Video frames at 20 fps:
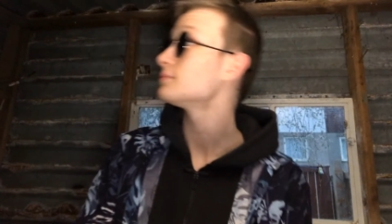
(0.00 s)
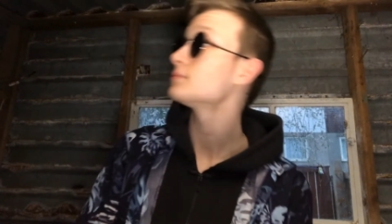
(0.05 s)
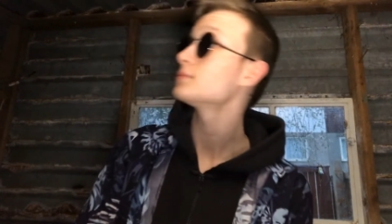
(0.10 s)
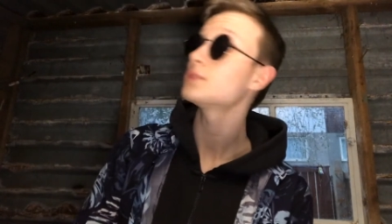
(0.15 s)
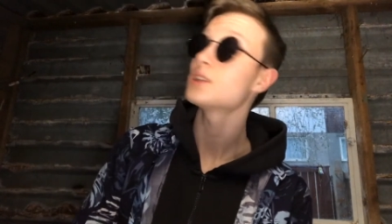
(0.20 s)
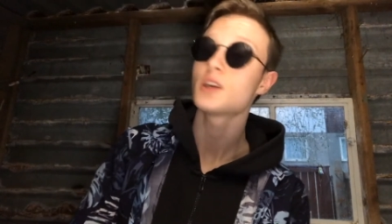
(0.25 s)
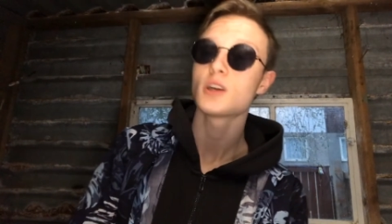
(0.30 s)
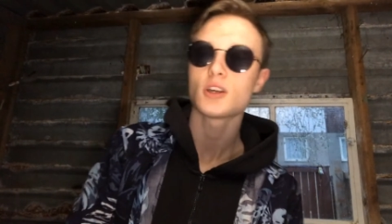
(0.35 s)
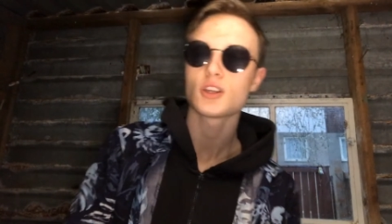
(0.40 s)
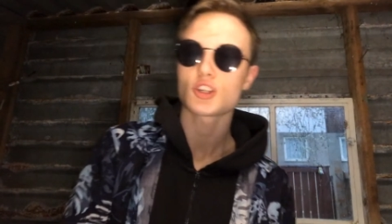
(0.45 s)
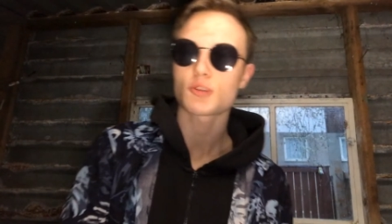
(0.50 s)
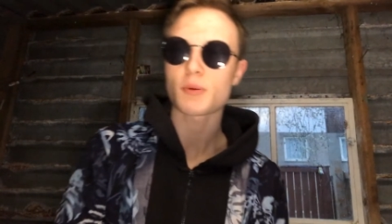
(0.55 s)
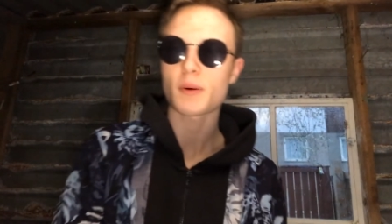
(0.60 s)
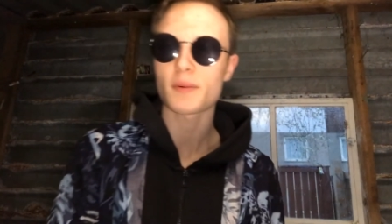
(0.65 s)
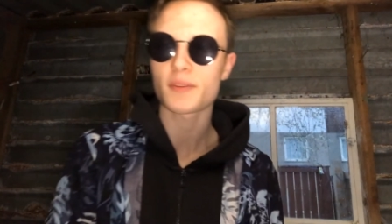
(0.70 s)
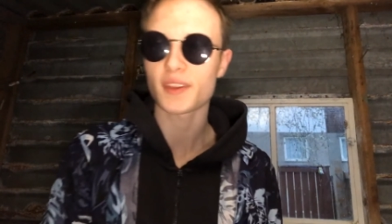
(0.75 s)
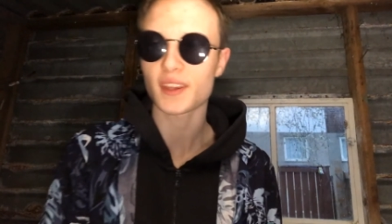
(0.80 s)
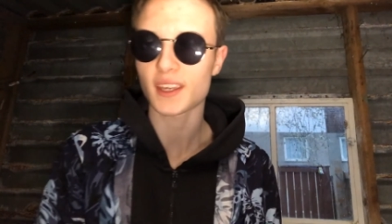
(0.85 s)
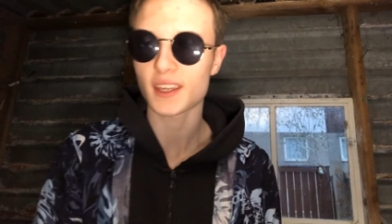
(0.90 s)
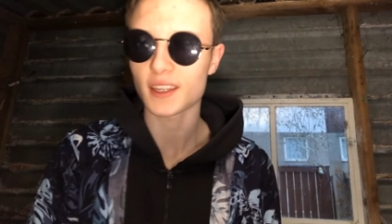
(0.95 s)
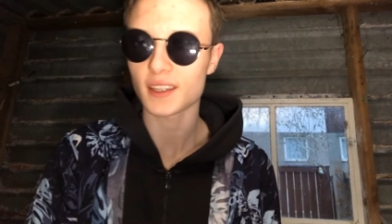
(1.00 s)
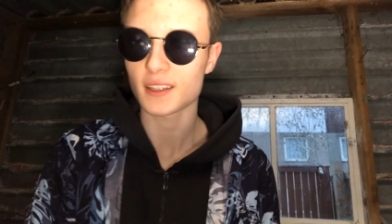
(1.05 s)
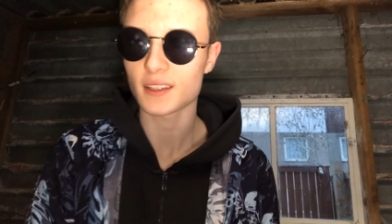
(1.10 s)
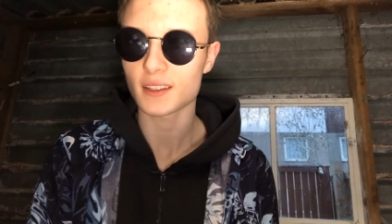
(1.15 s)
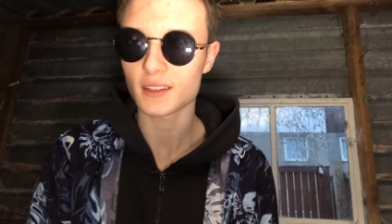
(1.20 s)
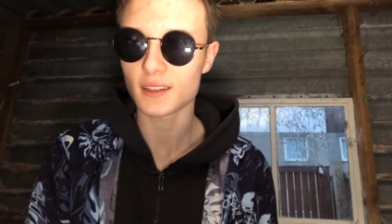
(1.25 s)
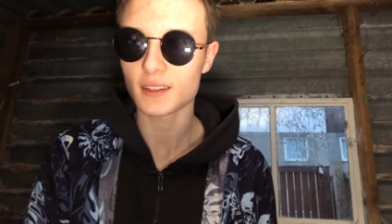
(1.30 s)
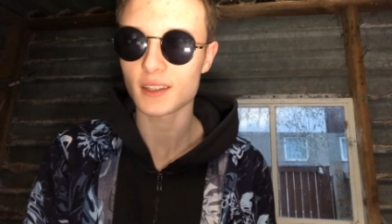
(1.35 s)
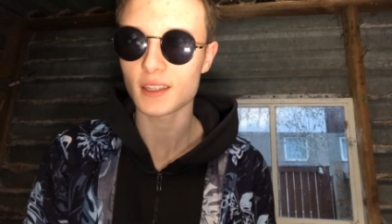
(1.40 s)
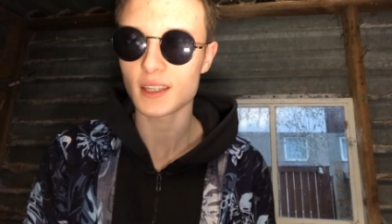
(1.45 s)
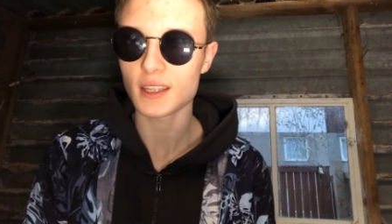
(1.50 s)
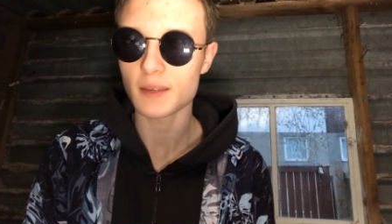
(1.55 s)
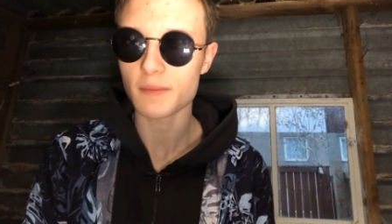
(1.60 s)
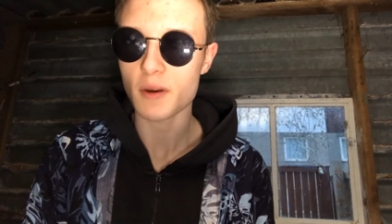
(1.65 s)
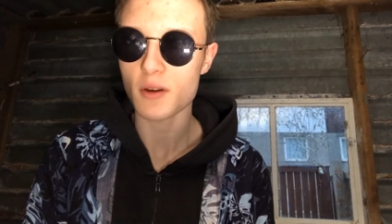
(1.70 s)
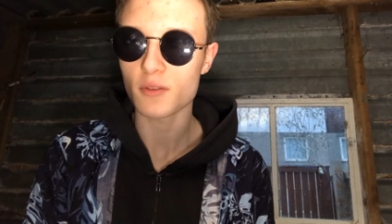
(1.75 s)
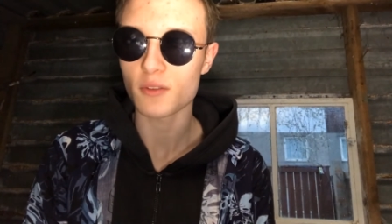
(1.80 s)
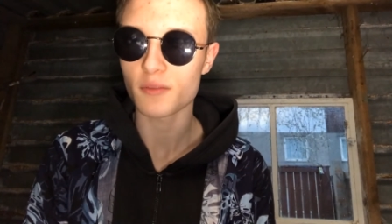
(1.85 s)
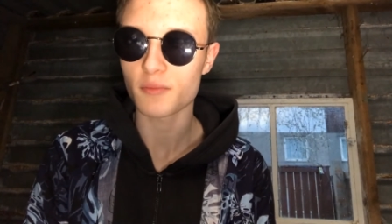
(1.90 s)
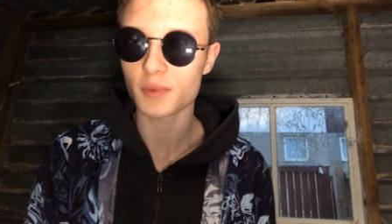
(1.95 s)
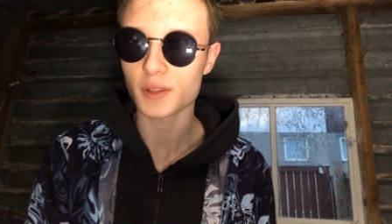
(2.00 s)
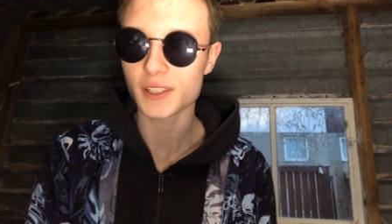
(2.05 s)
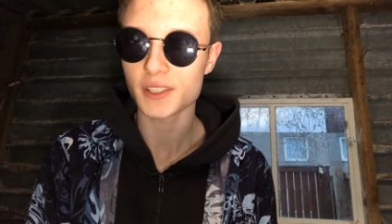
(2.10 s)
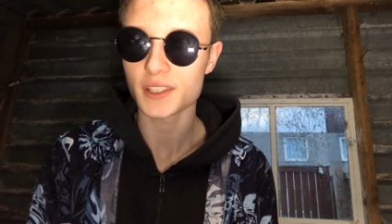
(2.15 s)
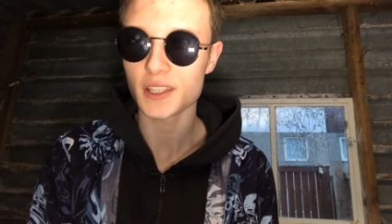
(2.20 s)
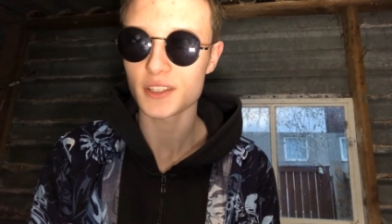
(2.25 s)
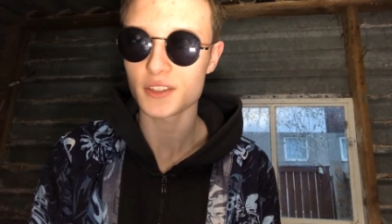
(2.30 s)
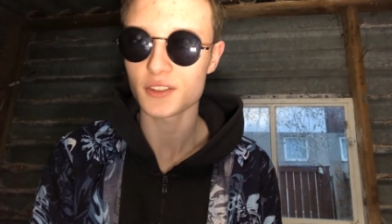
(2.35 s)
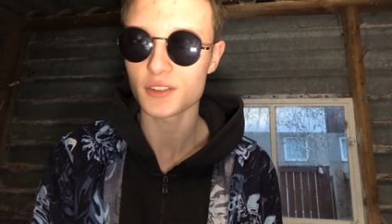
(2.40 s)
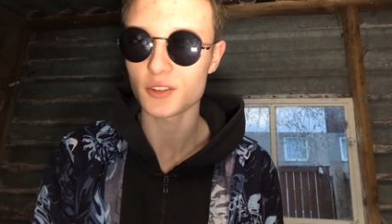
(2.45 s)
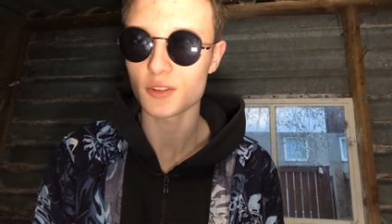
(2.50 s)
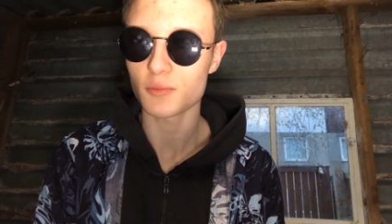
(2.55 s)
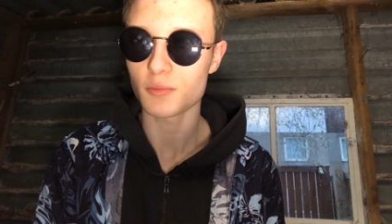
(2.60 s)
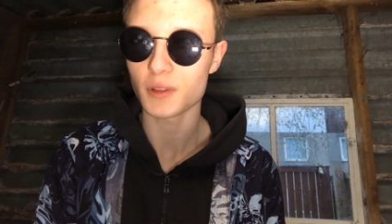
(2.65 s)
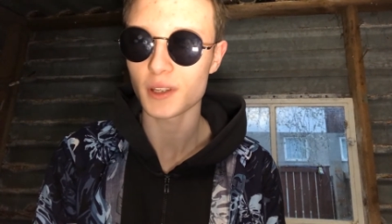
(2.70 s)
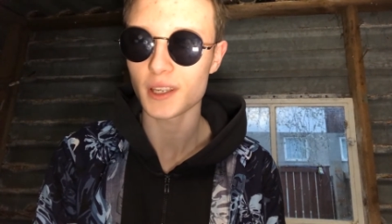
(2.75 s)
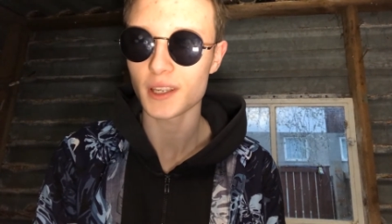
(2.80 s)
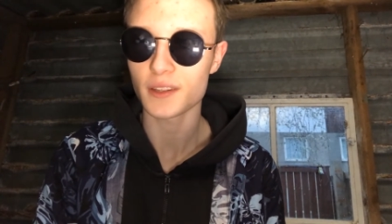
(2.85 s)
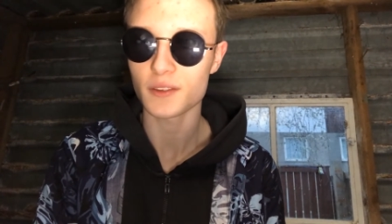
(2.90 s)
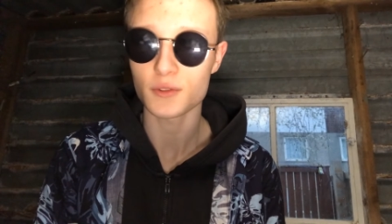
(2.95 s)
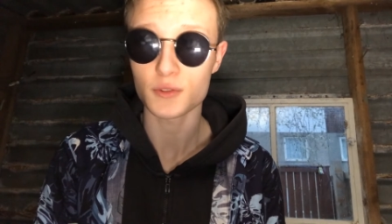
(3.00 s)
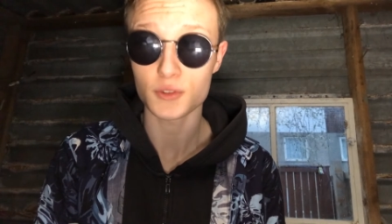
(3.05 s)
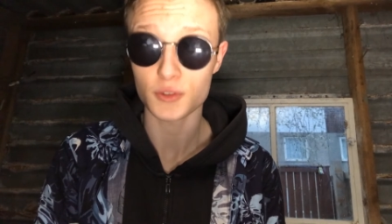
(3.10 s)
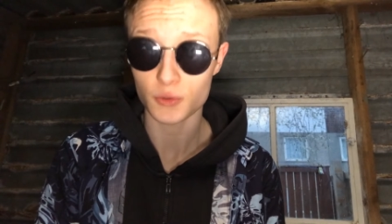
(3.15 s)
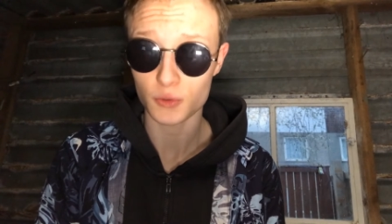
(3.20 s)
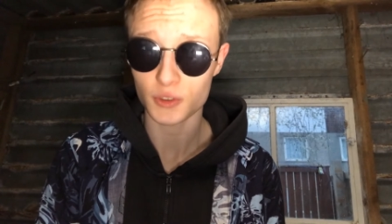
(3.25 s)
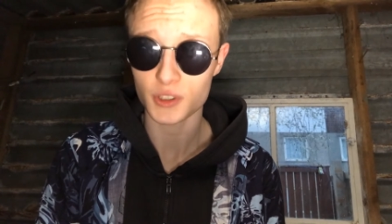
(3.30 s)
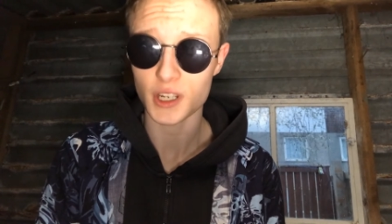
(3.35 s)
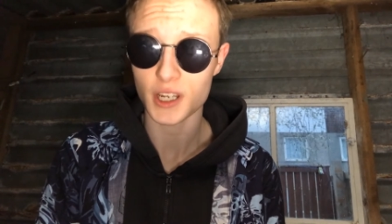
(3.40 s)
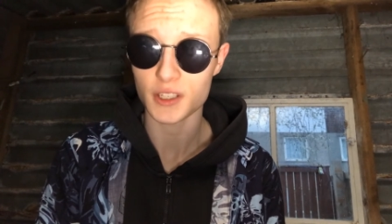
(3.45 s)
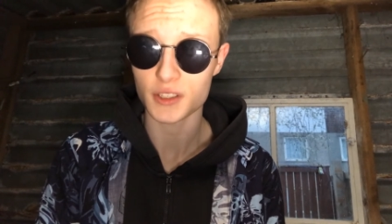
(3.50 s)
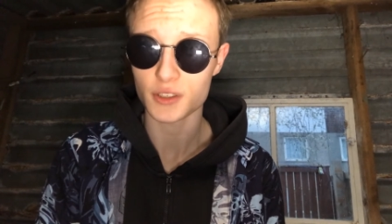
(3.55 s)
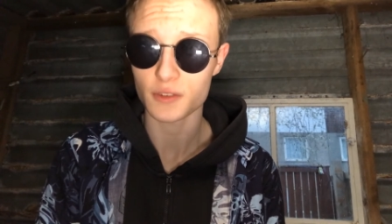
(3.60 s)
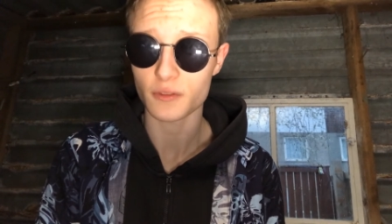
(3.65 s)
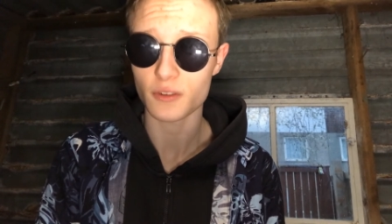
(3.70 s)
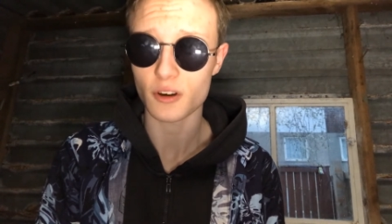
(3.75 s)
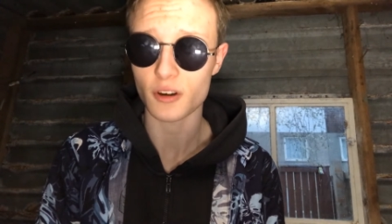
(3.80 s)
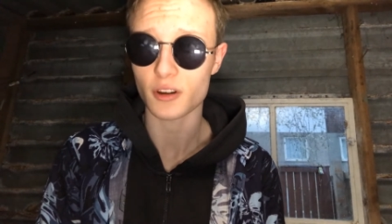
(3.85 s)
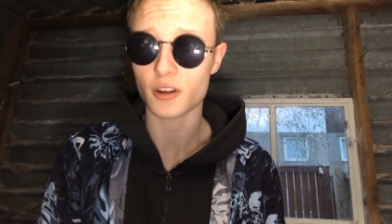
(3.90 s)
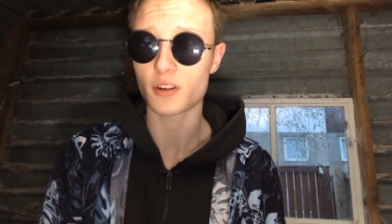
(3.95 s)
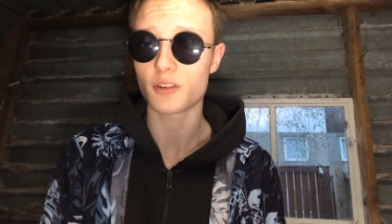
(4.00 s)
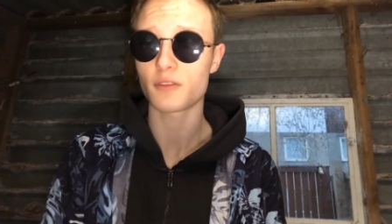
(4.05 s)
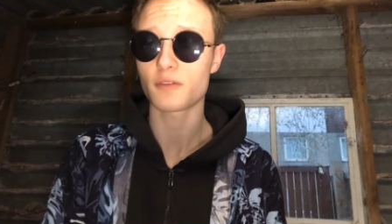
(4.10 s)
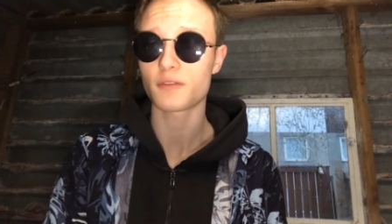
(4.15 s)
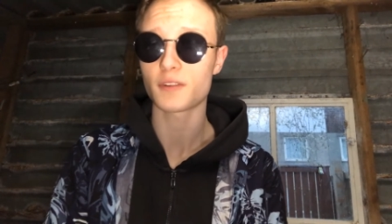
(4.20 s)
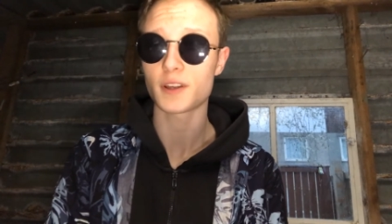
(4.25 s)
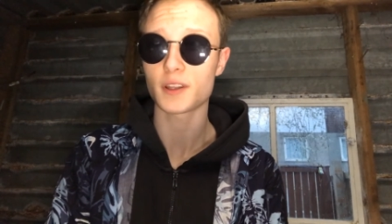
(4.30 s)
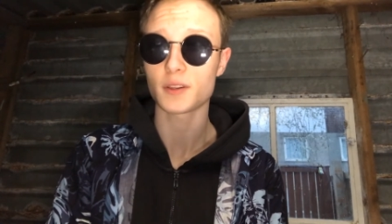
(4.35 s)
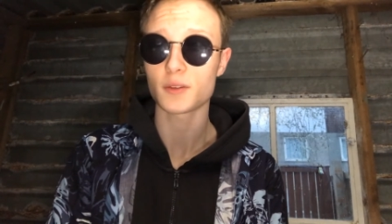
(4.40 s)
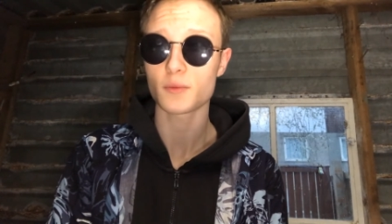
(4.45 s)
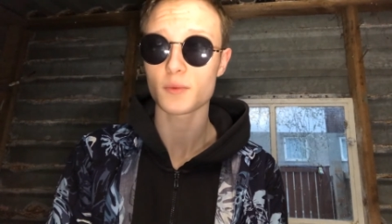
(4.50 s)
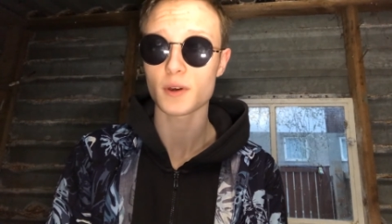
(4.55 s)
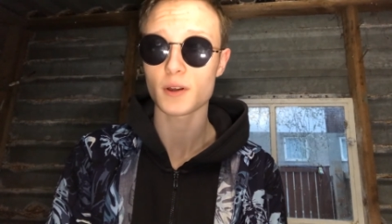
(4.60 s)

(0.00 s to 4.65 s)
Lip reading: You're probably thinking, the amount of PlayStation that you play, there's no chance you've got a girlfriend.